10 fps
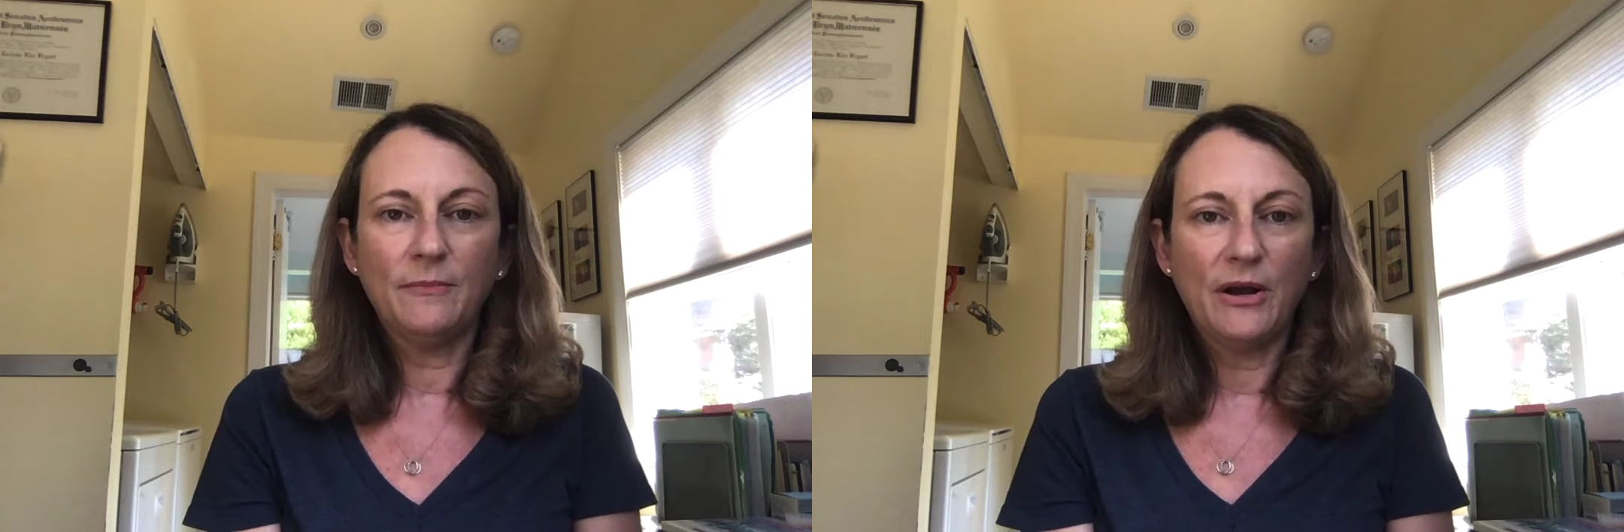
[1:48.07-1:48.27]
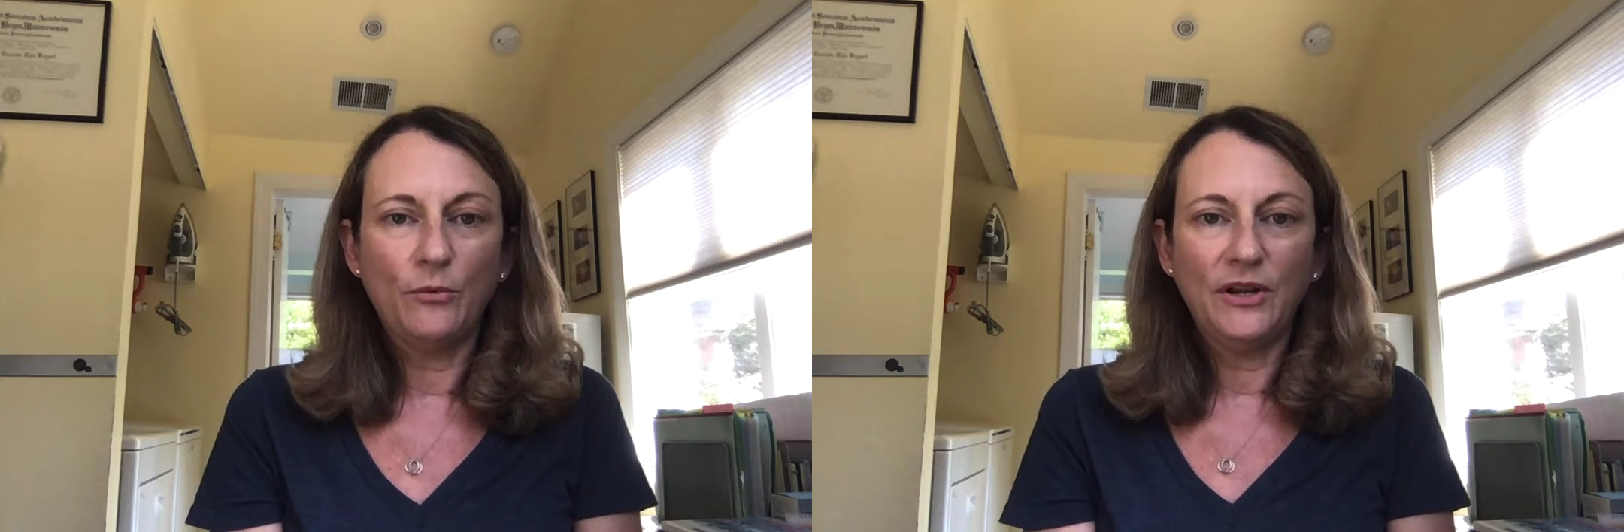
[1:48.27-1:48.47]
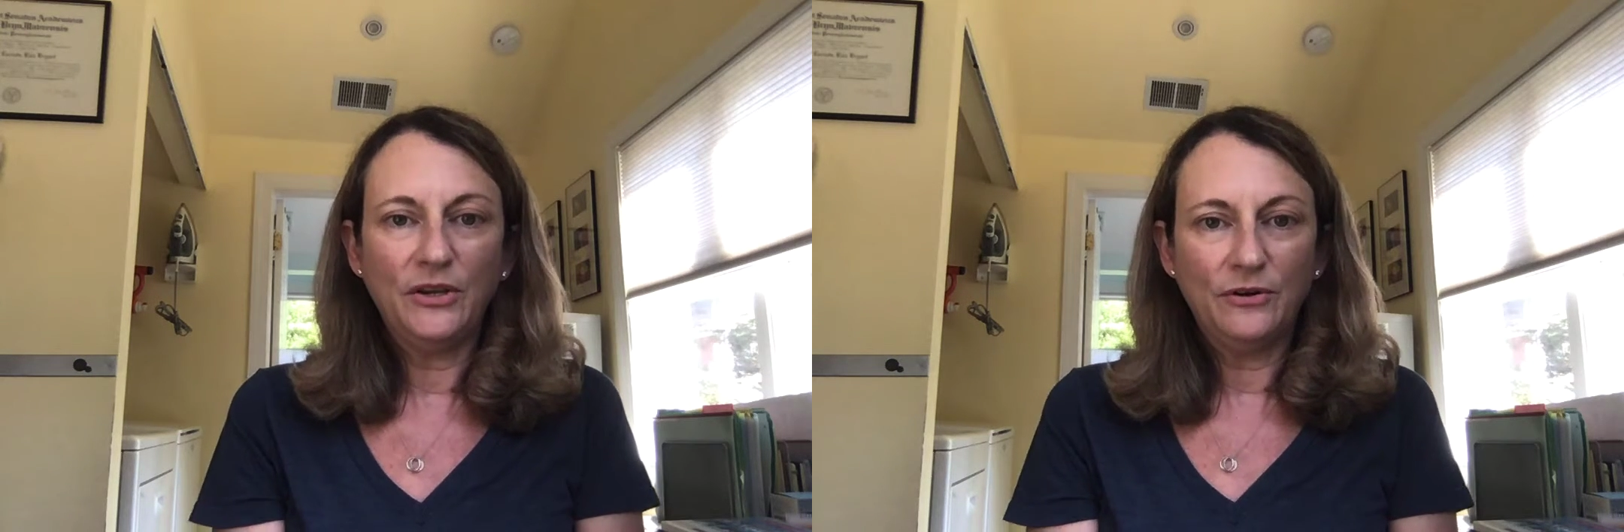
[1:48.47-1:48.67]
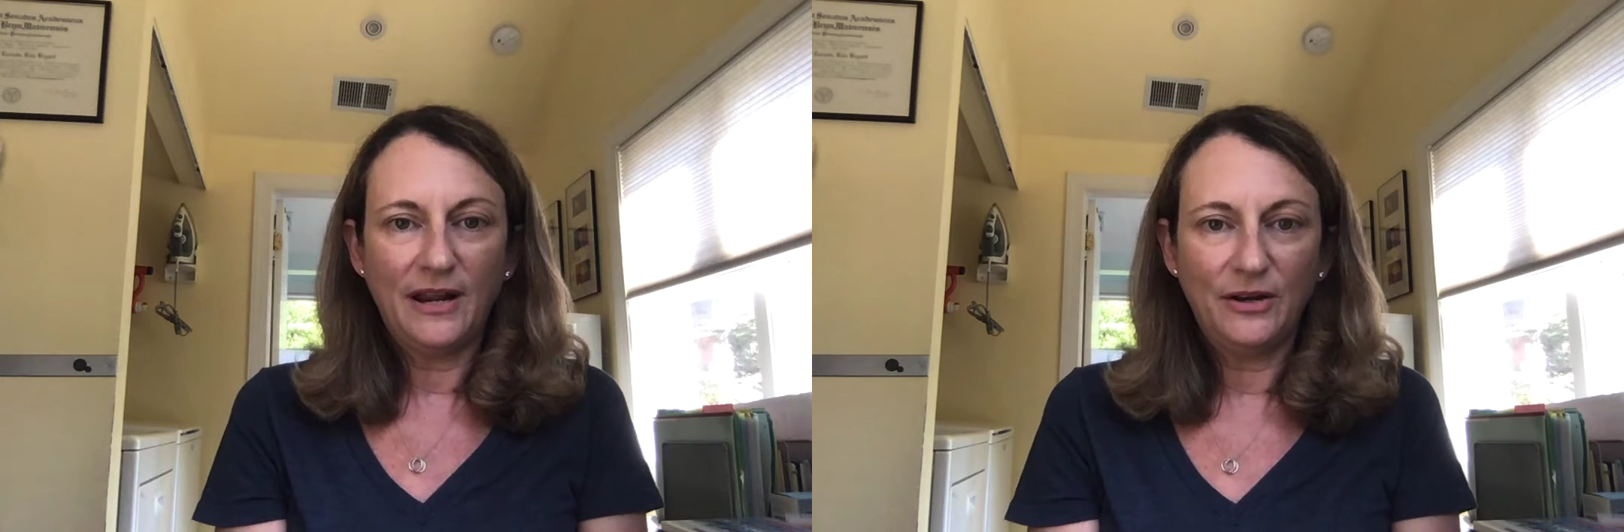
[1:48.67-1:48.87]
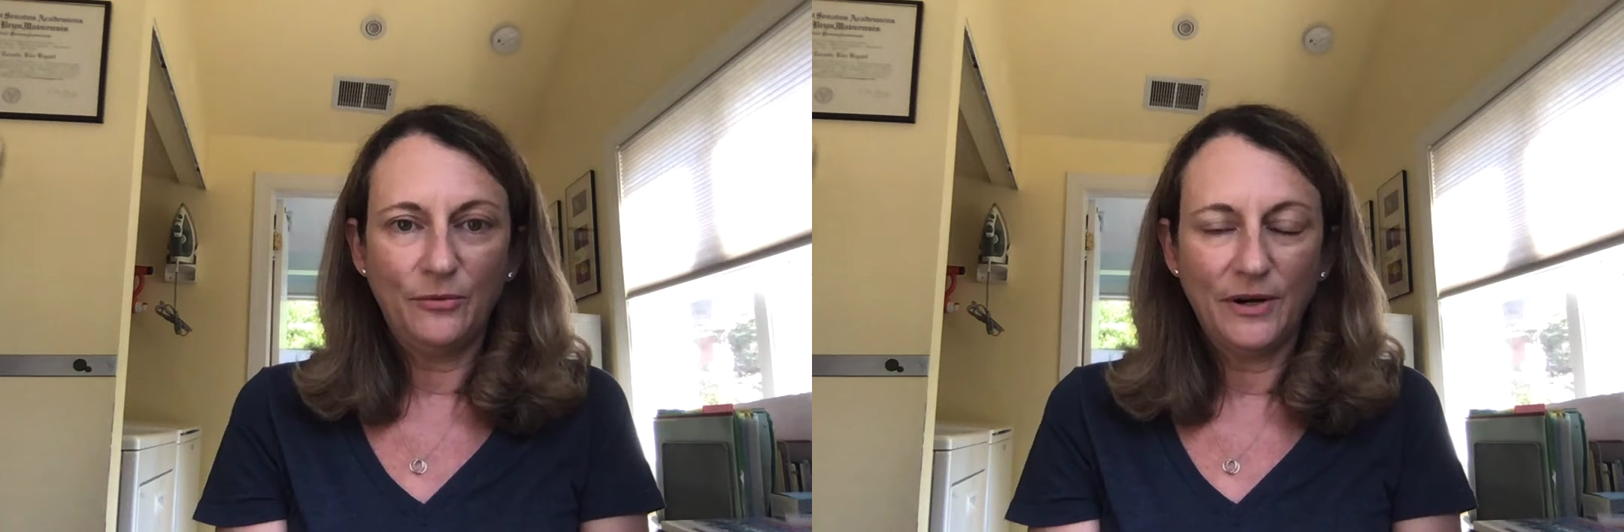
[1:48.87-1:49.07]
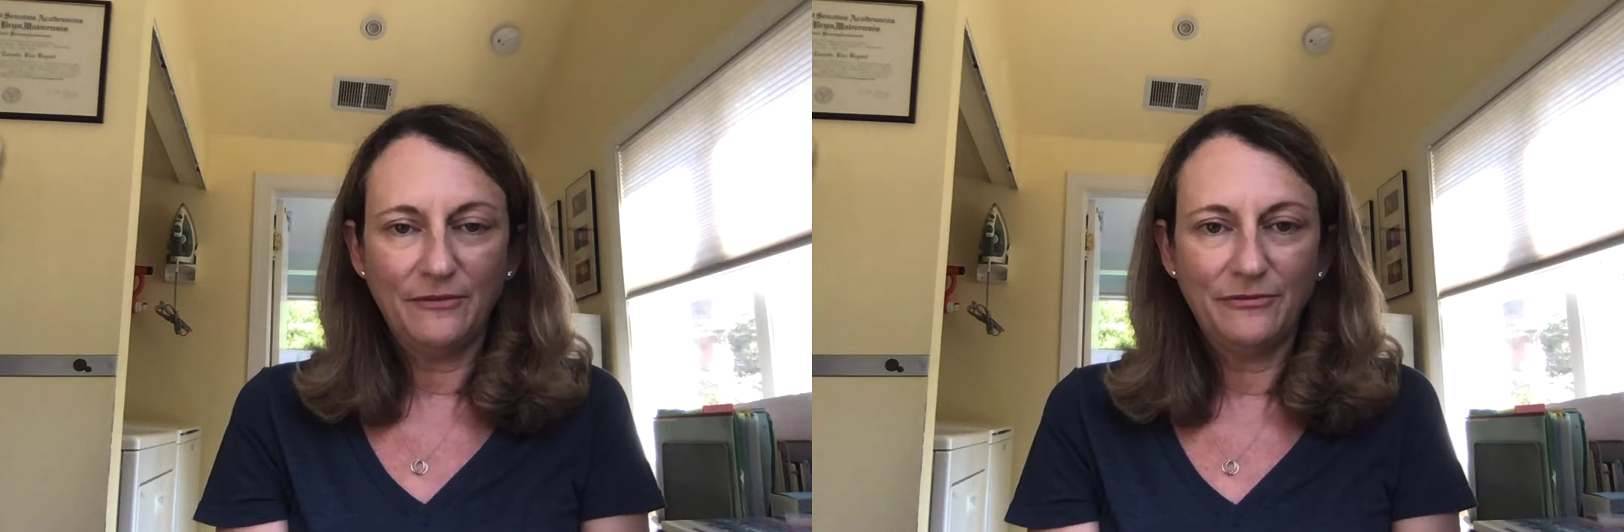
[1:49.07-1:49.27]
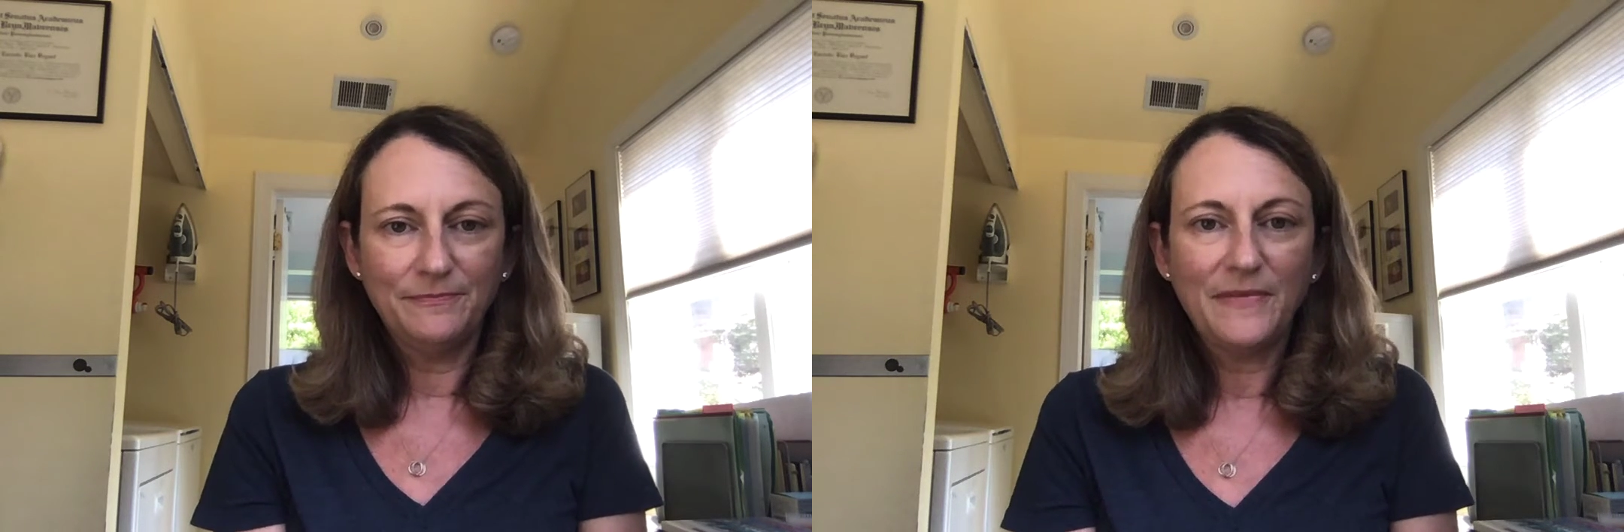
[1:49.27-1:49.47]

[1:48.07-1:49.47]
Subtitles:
about what you're getting rid of.